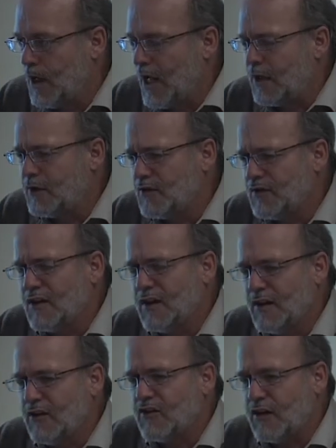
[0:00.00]
And it's a
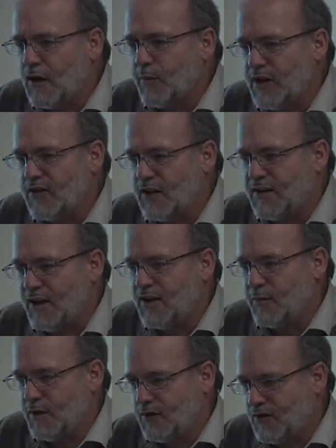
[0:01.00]
little scary because they tend
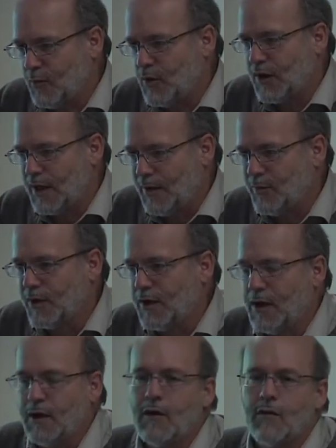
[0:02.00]
to be somewhat
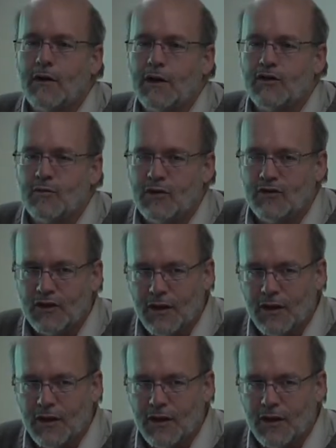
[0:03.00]
complicated arrangements.